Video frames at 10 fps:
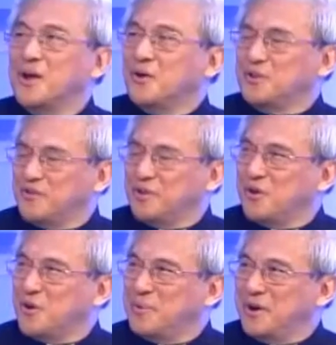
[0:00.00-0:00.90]
Good evening,
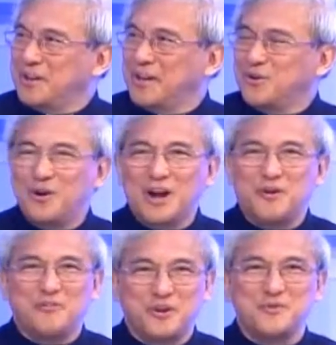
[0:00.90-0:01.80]
Robert, and all
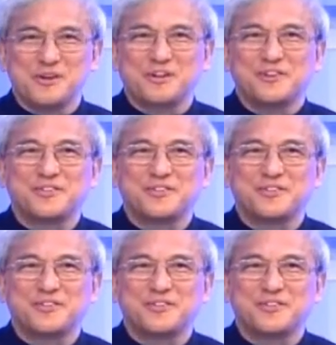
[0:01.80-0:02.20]
our viewers.